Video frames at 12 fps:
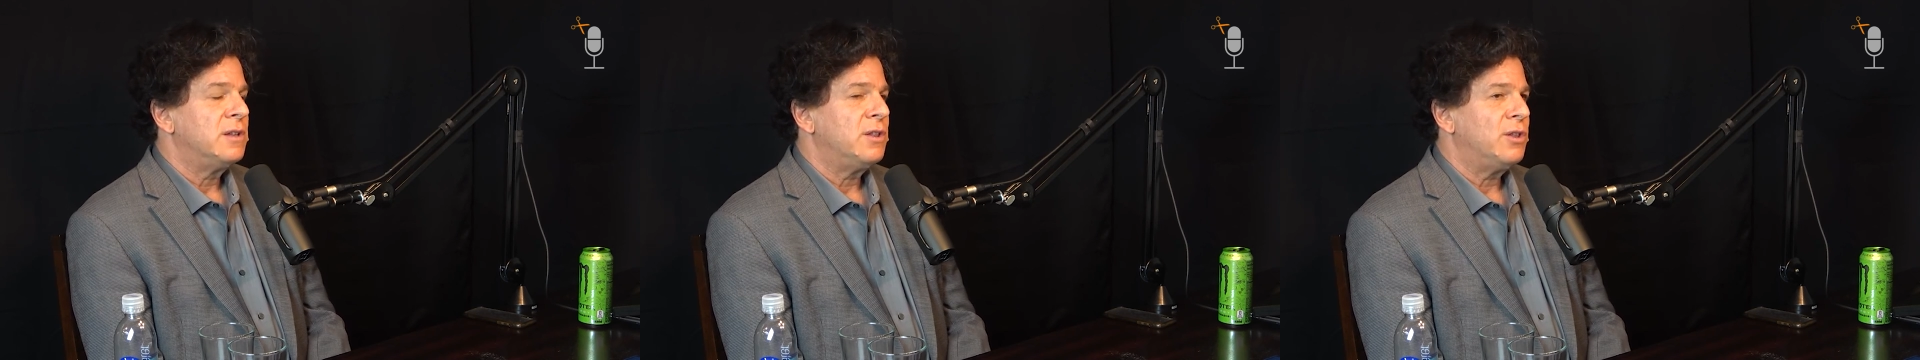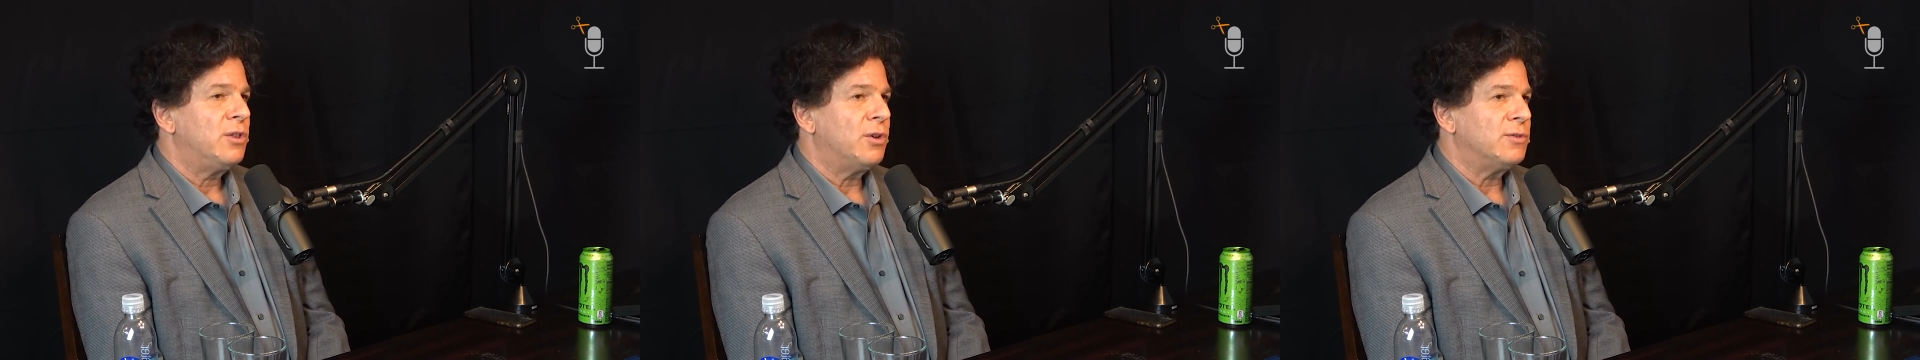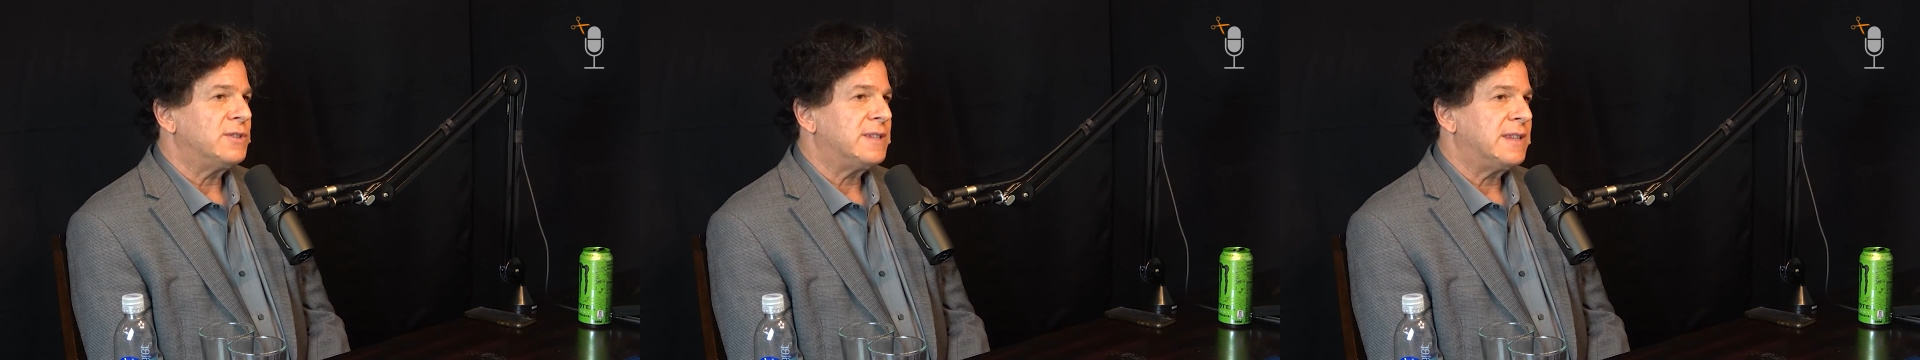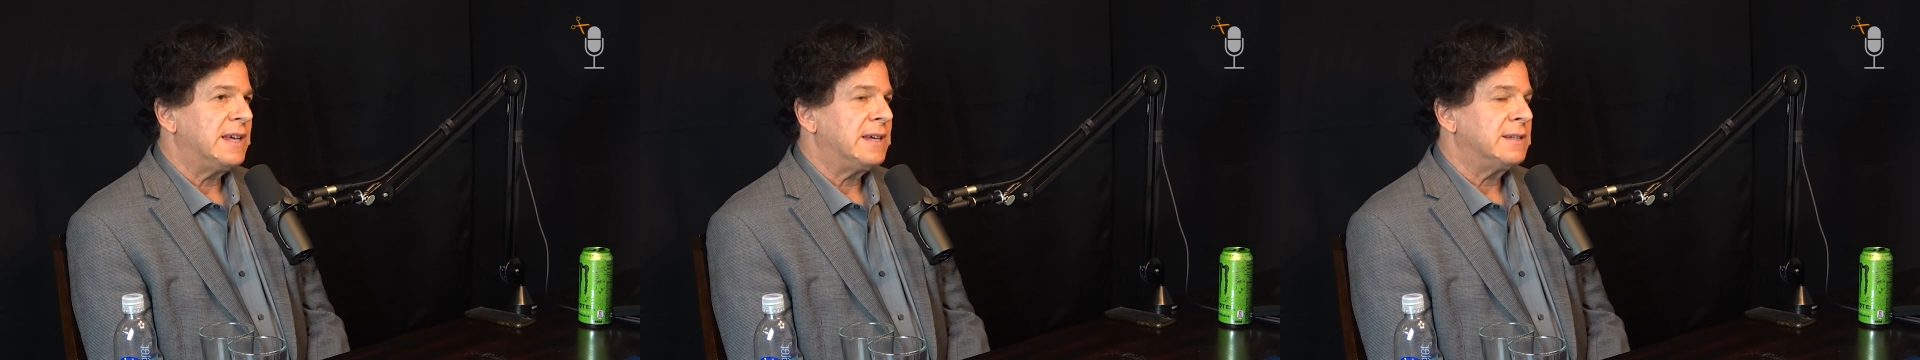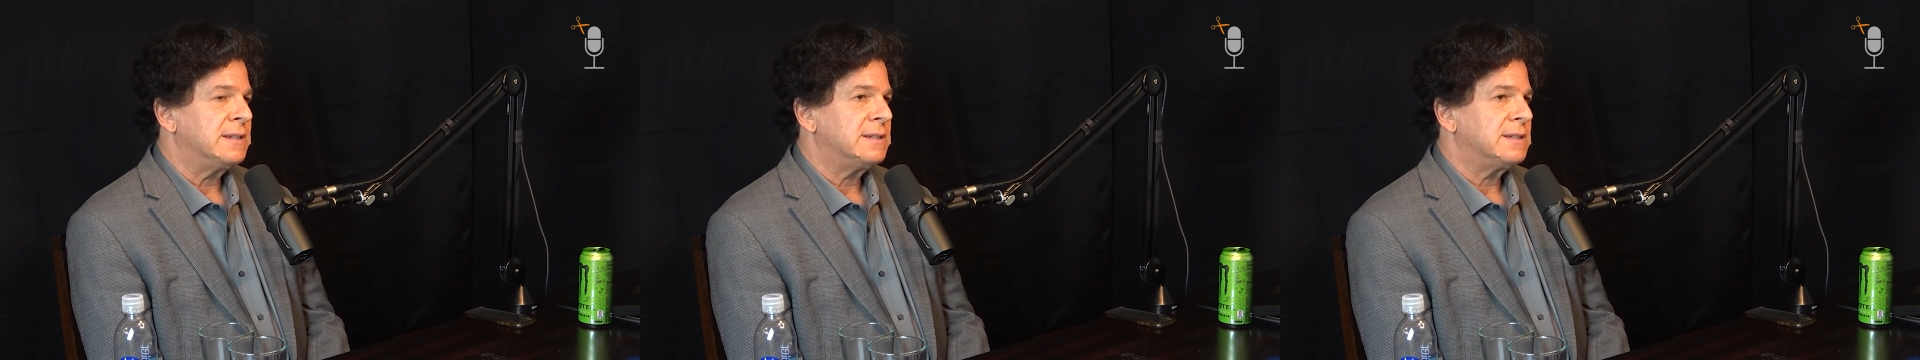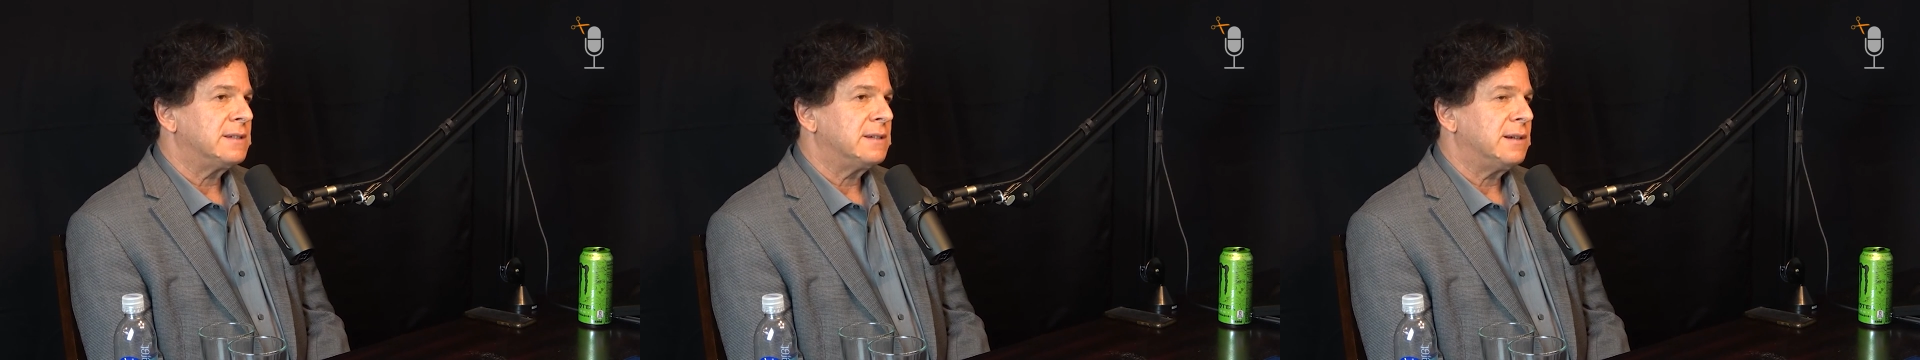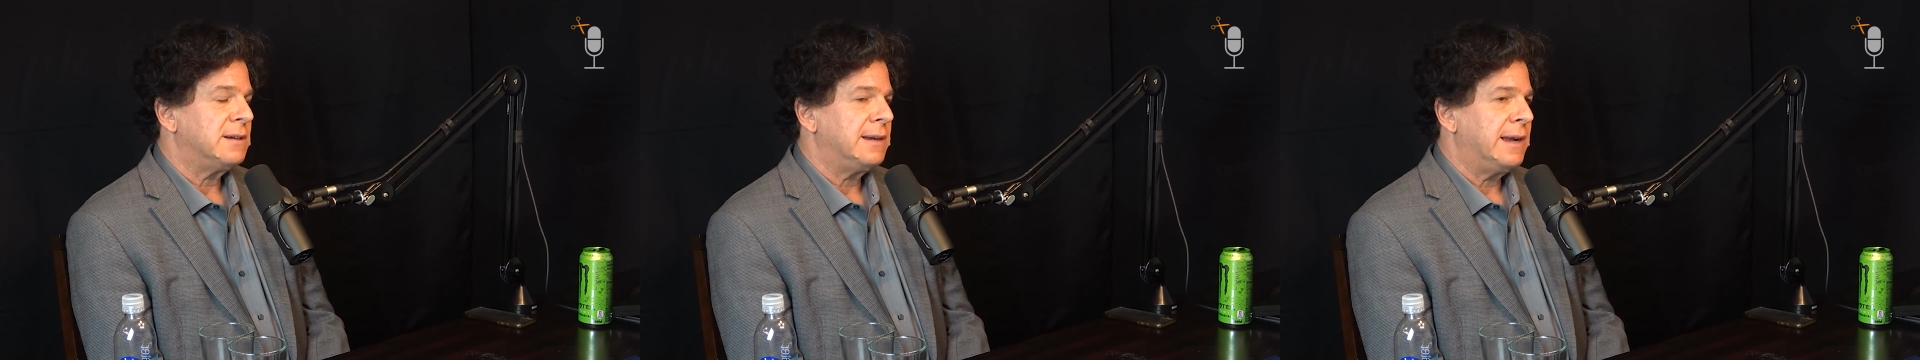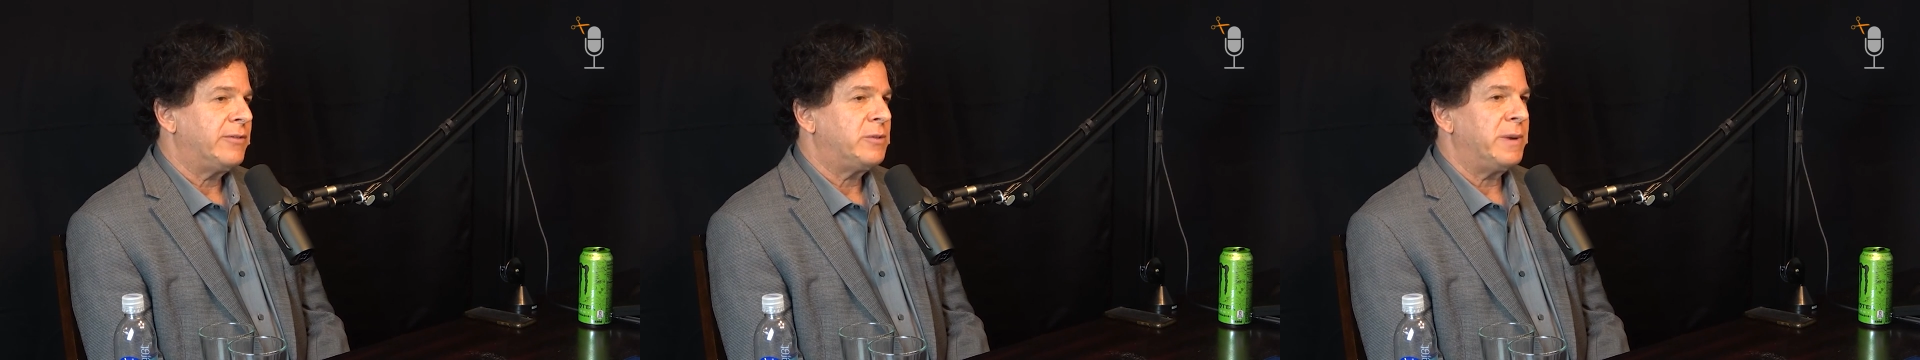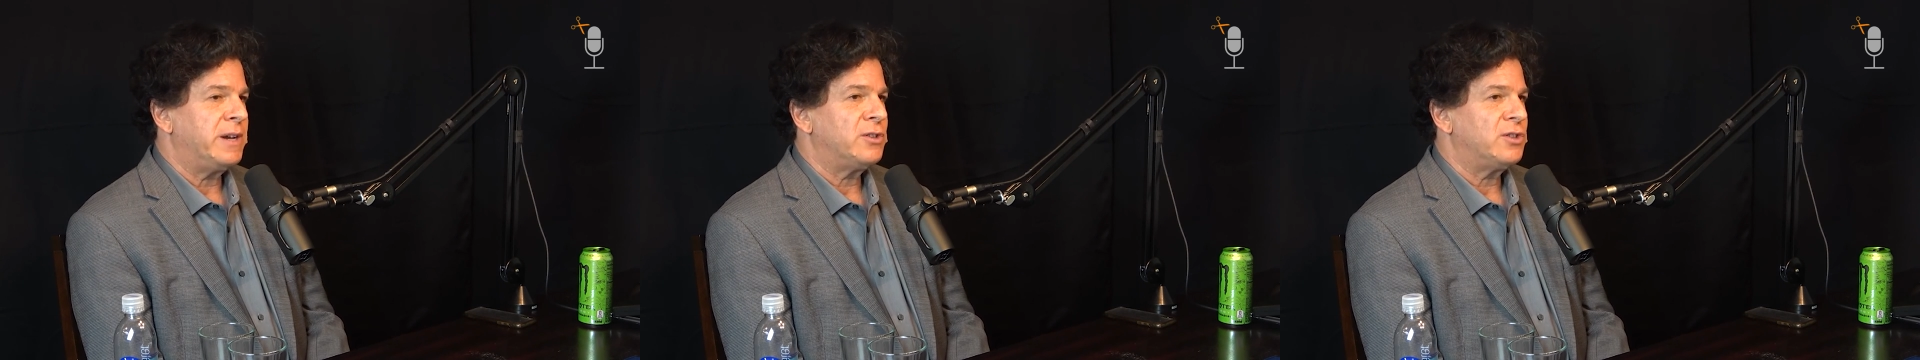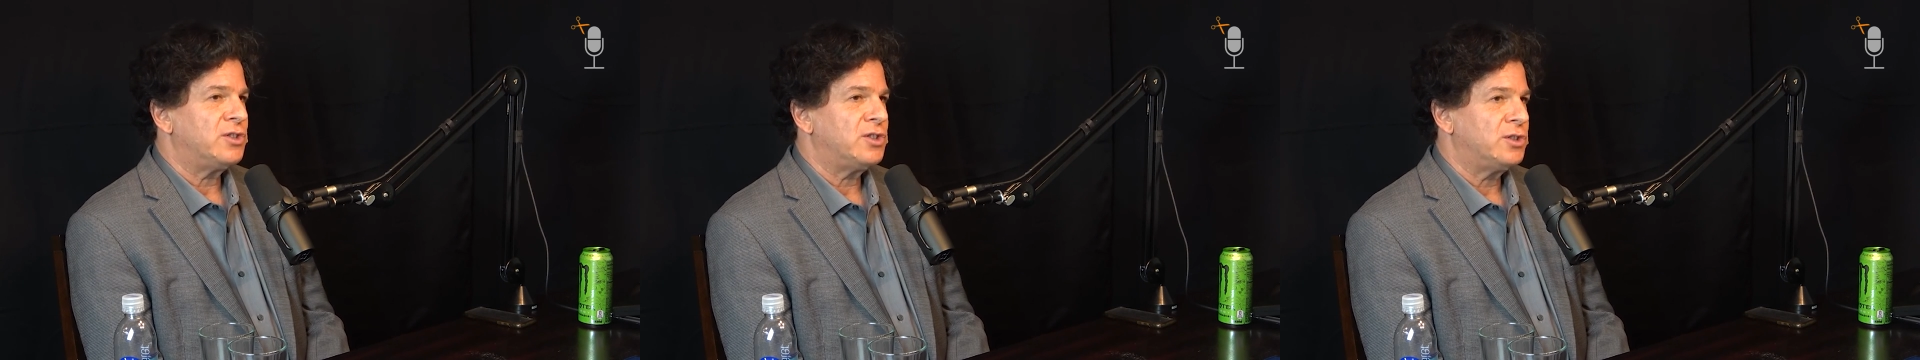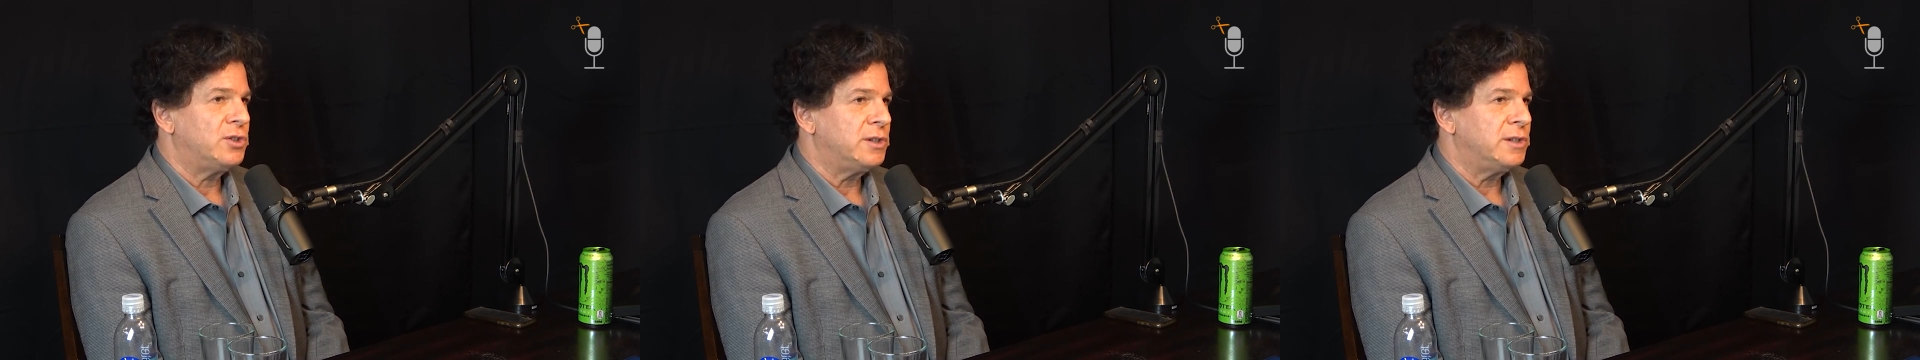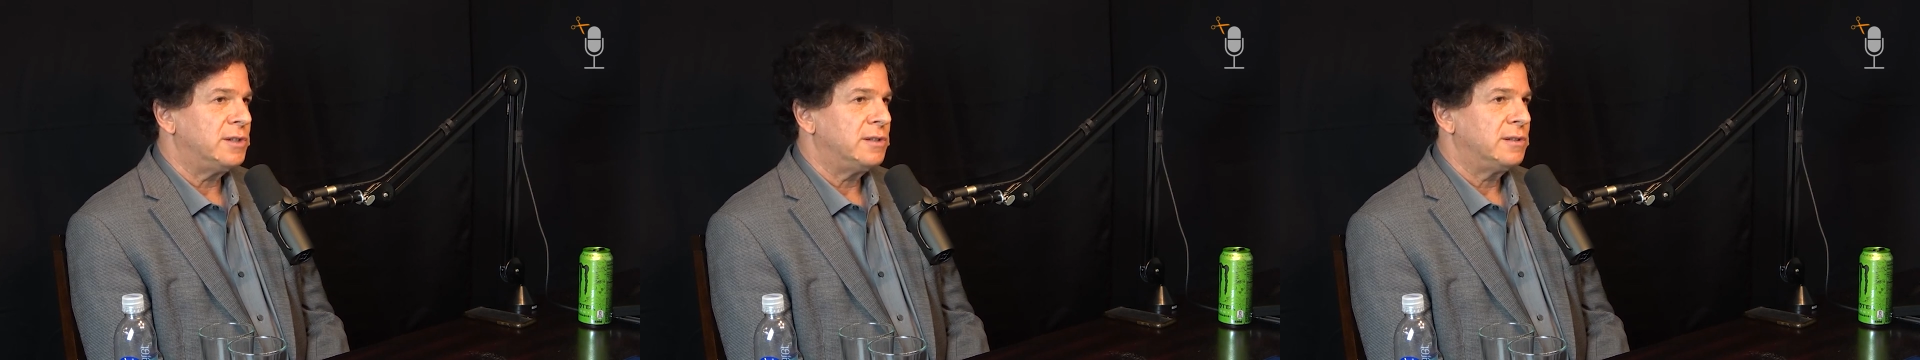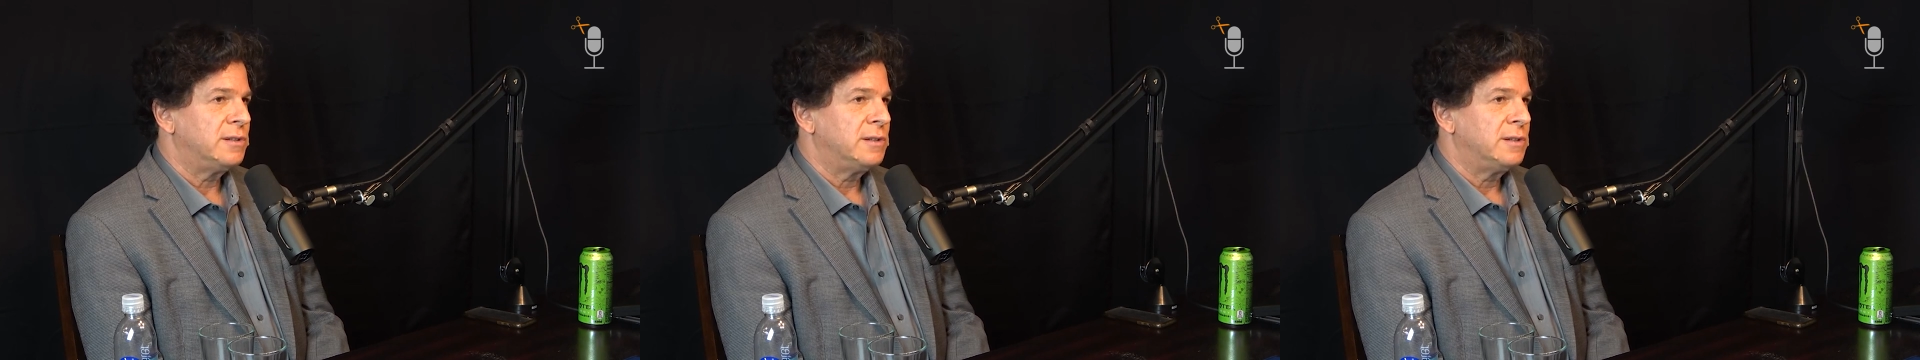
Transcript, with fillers: Those things have to be understood